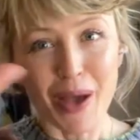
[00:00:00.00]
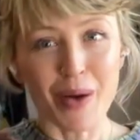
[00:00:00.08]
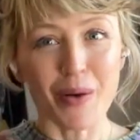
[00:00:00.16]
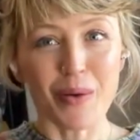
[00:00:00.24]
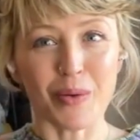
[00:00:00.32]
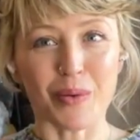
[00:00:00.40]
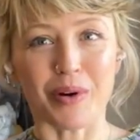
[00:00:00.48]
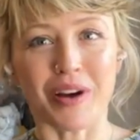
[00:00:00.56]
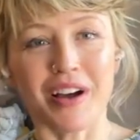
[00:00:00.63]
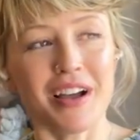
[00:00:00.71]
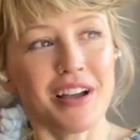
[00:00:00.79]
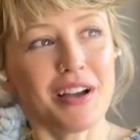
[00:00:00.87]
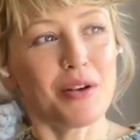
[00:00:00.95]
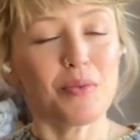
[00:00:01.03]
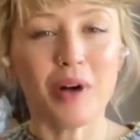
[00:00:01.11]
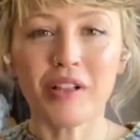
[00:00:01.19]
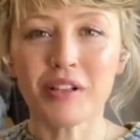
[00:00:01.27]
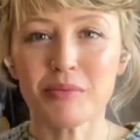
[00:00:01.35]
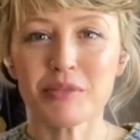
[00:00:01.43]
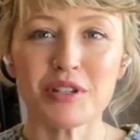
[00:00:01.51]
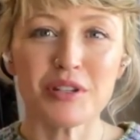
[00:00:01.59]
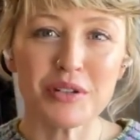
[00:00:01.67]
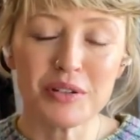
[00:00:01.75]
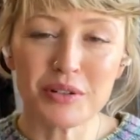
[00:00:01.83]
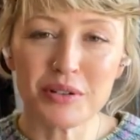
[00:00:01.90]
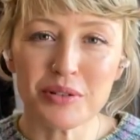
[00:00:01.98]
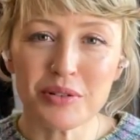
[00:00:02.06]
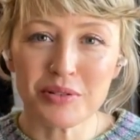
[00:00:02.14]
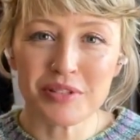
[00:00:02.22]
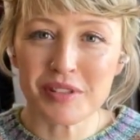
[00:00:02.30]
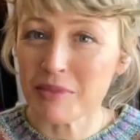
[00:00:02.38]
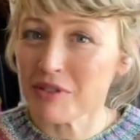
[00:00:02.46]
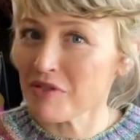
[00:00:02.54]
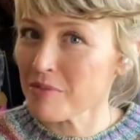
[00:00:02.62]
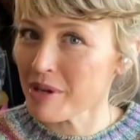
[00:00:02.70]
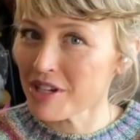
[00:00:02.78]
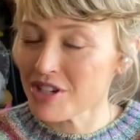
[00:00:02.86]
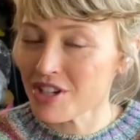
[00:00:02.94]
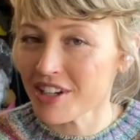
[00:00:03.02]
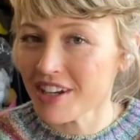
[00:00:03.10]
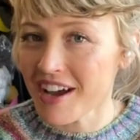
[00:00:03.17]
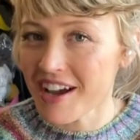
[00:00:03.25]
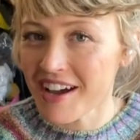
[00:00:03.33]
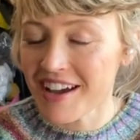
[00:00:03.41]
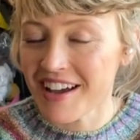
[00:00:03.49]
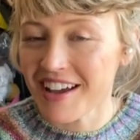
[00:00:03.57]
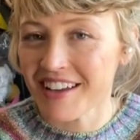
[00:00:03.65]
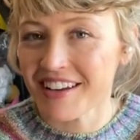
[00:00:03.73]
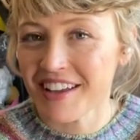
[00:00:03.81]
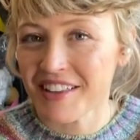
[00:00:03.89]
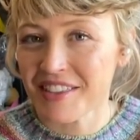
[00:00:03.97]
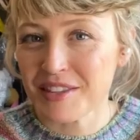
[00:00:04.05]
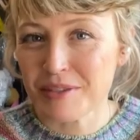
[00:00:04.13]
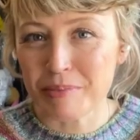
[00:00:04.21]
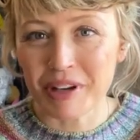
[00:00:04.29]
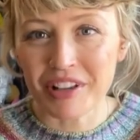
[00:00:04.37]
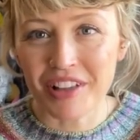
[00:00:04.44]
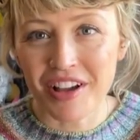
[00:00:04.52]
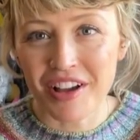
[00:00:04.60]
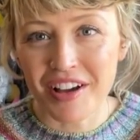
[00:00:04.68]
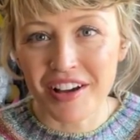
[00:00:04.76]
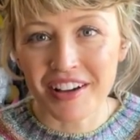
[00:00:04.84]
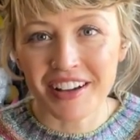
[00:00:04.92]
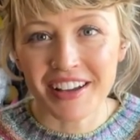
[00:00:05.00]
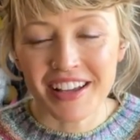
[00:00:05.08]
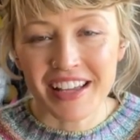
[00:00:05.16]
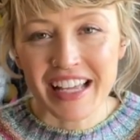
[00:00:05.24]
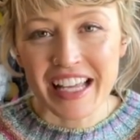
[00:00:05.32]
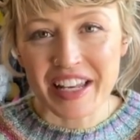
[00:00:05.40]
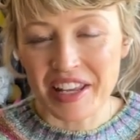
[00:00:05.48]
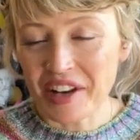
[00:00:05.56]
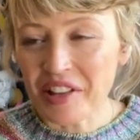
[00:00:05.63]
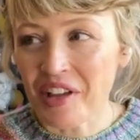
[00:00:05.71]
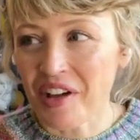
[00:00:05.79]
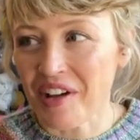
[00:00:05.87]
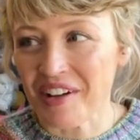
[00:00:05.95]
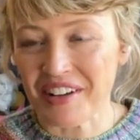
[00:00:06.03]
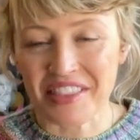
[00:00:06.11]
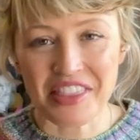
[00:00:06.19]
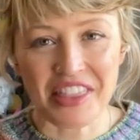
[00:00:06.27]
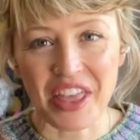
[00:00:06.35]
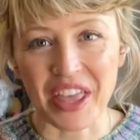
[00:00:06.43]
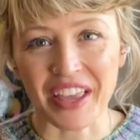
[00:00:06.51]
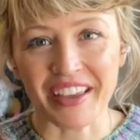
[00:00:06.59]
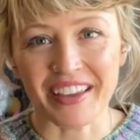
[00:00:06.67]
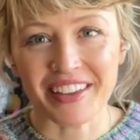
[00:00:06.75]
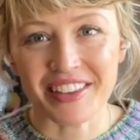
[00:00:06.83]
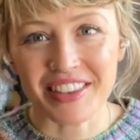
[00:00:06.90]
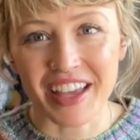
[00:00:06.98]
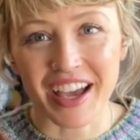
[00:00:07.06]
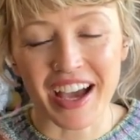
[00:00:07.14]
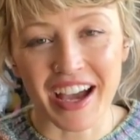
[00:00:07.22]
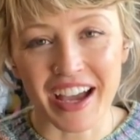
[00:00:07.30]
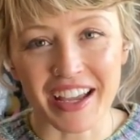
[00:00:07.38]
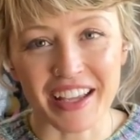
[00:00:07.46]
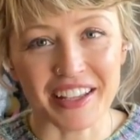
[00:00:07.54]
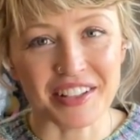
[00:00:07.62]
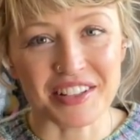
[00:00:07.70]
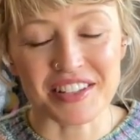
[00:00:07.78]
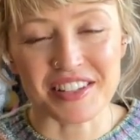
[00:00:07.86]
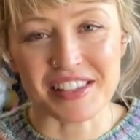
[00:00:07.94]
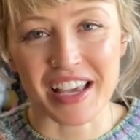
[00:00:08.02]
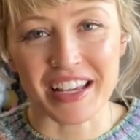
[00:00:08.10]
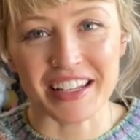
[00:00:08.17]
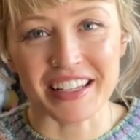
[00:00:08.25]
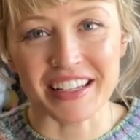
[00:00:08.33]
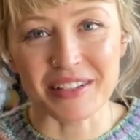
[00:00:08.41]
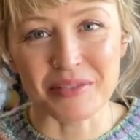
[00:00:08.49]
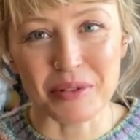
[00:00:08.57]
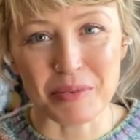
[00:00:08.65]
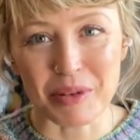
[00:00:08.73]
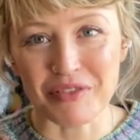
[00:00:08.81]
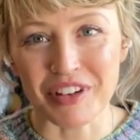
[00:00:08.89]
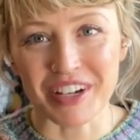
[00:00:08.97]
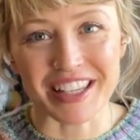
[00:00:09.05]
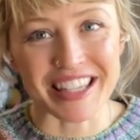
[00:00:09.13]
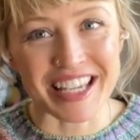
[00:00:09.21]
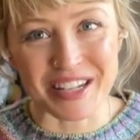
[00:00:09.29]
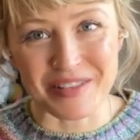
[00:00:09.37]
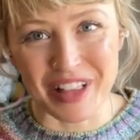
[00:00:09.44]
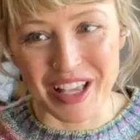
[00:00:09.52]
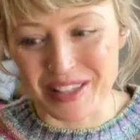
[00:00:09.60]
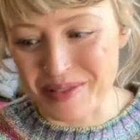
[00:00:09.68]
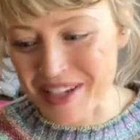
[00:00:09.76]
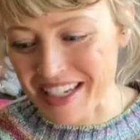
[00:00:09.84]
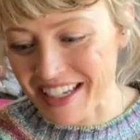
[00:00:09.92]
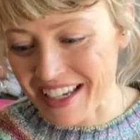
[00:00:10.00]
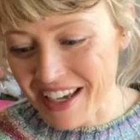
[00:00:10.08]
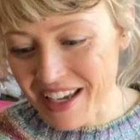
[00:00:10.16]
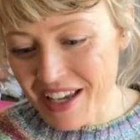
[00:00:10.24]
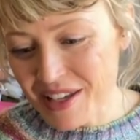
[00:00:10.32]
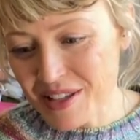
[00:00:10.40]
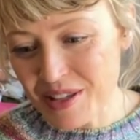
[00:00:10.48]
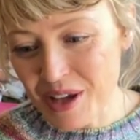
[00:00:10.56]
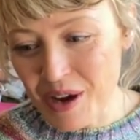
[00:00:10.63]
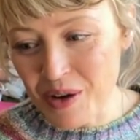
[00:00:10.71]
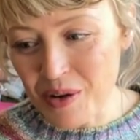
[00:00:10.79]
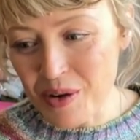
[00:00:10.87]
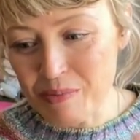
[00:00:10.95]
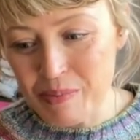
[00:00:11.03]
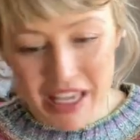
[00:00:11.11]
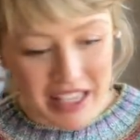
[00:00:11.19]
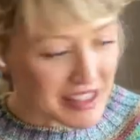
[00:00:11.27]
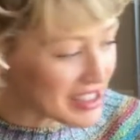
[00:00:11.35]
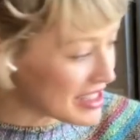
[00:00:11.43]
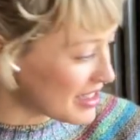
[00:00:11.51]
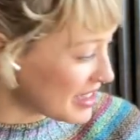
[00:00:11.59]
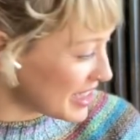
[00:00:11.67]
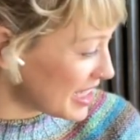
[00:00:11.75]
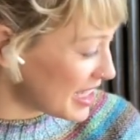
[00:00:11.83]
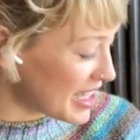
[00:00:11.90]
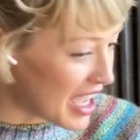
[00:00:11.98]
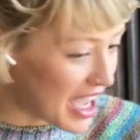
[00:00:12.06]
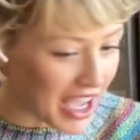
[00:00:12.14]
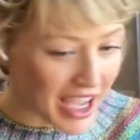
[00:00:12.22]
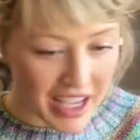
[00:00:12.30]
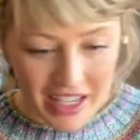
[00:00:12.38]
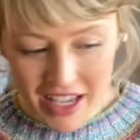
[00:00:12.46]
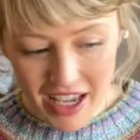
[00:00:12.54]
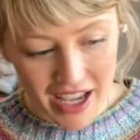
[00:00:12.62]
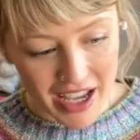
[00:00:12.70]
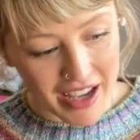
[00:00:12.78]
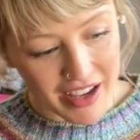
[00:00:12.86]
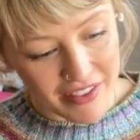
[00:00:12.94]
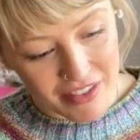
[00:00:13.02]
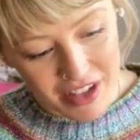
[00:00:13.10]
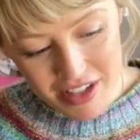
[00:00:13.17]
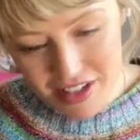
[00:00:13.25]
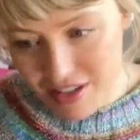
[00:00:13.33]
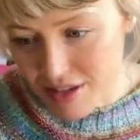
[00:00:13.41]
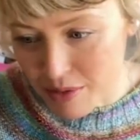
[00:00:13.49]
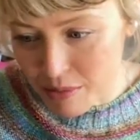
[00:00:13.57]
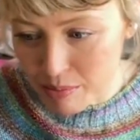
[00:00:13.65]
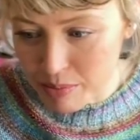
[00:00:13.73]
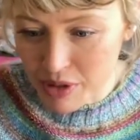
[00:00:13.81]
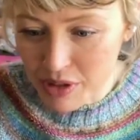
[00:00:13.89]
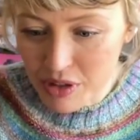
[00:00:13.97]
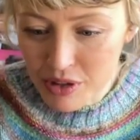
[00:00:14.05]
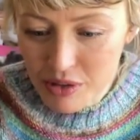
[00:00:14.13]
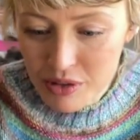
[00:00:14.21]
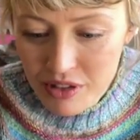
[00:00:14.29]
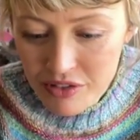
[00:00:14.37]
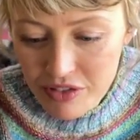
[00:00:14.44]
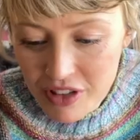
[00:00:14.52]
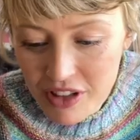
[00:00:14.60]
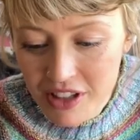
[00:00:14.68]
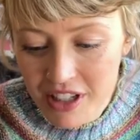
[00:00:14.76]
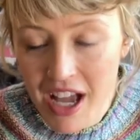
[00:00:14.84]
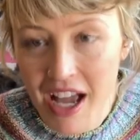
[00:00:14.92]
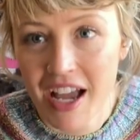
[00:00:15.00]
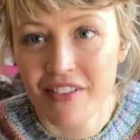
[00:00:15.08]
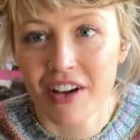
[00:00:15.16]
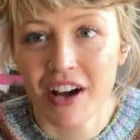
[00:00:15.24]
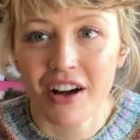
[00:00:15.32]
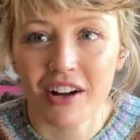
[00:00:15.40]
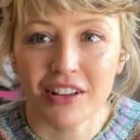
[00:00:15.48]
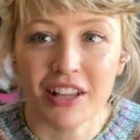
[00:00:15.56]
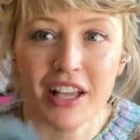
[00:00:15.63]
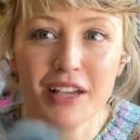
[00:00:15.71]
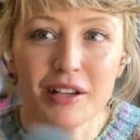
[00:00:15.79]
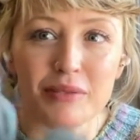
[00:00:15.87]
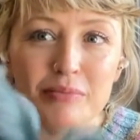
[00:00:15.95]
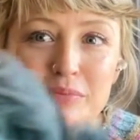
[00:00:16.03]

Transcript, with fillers: Hello! Welcome to some information on the spin along, knit along thing that I decided would be fun at the end of last week. So basically I have some beautiful, I have it all like